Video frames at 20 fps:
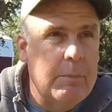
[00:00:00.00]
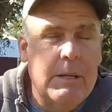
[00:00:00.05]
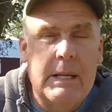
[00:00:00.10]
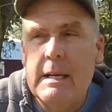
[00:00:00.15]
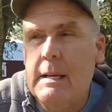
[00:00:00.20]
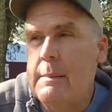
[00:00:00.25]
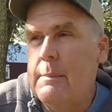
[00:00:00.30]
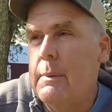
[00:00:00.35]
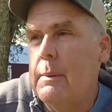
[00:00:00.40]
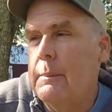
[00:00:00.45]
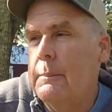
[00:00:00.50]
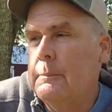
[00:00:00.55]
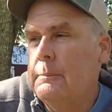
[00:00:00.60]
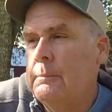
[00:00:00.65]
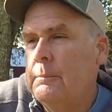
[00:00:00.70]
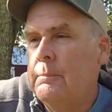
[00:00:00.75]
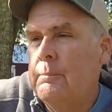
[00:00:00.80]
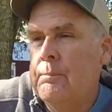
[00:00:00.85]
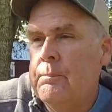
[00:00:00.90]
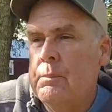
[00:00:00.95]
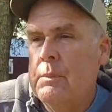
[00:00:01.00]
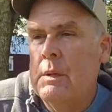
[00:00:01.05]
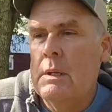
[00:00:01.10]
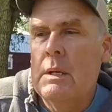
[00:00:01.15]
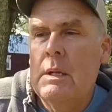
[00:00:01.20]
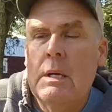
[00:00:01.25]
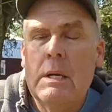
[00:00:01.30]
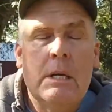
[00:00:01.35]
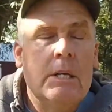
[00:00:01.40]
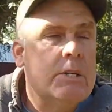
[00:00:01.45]
beekeeper.
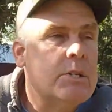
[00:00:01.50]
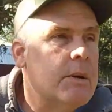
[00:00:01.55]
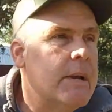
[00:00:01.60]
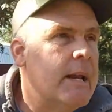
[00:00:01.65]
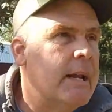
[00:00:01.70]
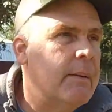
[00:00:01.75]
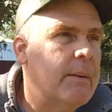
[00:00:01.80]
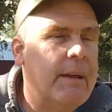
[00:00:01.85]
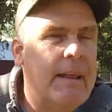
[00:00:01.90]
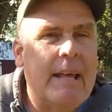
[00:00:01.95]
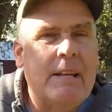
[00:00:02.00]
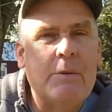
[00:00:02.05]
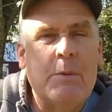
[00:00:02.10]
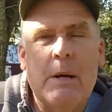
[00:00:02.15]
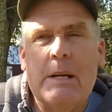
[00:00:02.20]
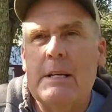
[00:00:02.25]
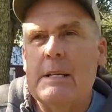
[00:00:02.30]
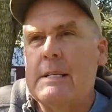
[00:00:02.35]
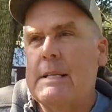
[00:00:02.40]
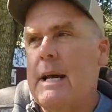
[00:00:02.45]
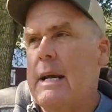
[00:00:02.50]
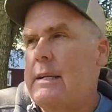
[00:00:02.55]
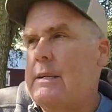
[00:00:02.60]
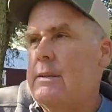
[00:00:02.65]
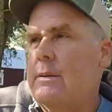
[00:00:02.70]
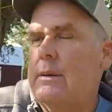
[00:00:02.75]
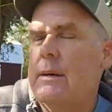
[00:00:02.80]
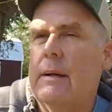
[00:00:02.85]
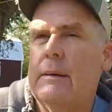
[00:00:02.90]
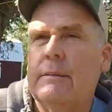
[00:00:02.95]
So anyway, that's what I just got
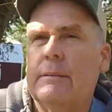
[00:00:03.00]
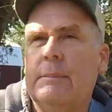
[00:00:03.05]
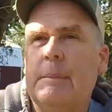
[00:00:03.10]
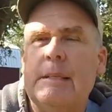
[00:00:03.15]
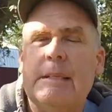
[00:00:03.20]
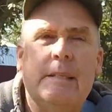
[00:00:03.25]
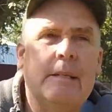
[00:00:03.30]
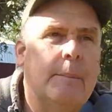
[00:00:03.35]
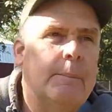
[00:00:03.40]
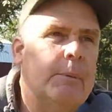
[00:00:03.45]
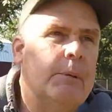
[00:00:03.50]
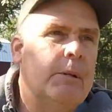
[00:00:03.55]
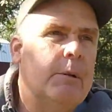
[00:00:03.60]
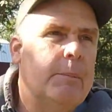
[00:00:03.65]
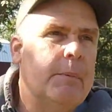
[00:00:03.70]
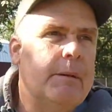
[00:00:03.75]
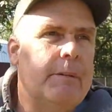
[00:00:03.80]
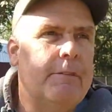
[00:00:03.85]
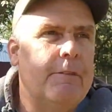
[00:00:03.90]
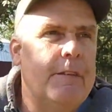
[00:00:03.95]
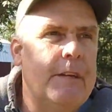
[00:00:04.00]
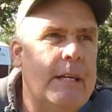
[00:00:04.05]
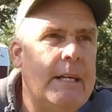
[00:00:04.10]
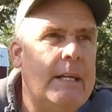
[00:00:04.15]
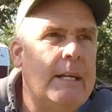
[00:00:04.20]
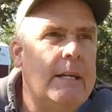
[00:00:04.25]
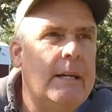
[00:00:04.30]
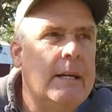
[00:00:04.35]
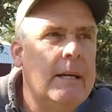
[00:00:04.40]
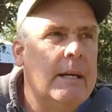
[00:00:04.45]
doing. I was mixing up a little bit of
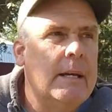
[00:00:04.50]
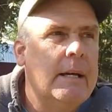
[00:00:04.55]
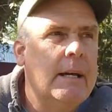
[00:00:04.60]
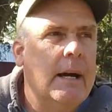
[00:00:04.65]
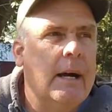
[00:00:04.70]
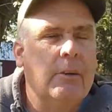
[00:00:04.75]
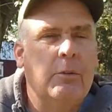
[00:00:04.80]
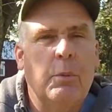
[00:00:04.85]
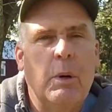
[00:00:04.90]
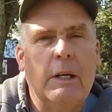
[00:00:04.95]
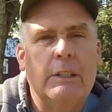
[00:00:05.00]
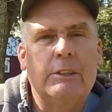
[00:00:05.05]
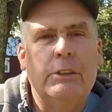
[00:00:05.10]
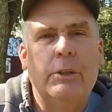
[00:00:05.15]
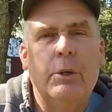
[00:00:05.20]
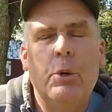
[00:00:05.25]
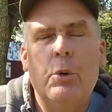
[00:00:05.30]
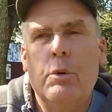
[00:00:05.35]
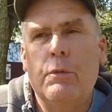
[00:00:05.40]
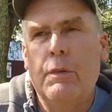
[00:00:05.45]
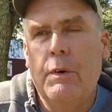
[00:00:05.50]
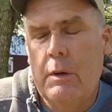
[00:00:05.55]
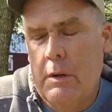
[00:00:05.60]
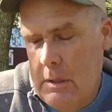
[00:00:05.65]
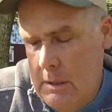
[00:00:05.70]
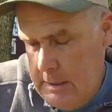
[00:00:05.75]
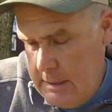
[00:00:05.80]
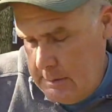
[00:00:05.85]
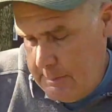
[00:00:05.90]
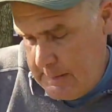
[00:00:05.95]
feed. I was watching Hooterville
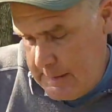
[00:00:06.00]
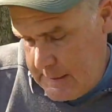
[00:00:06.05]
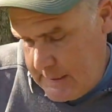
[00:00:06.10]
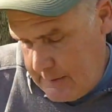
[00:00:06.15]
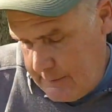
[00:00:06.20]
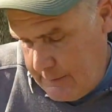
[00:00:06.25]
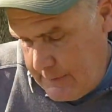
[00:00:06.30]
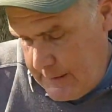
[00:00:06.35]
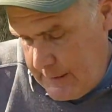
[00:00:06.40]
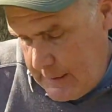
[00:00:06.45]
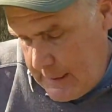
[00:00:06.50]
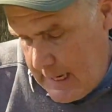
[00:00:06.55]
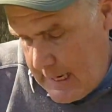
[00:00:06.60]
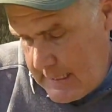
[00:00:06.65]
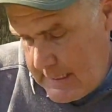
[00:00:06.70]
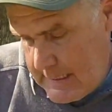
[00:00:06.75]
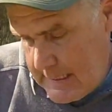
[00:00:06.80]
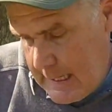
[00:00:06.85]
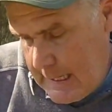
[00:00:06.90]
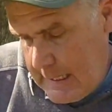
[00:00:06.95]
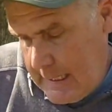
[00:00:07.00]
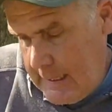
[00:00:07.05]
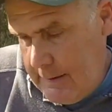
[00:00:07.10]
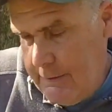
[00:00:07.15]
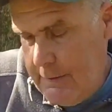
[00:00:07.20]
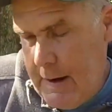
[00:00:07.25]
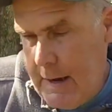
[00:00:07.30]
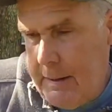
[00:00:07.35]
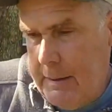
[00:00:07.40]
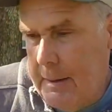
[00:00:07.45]
Honey's mix up feed last night. He
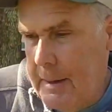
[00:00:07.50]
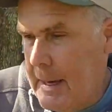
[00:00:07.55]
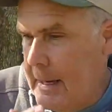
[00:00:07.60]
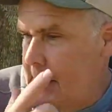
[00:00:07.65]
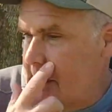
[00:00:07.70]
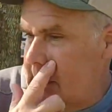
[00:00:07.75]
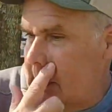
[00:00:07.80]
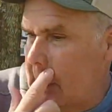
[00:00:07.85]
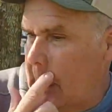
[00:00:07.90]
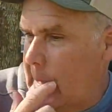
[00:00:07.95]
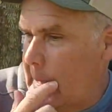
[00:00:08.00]
found a nice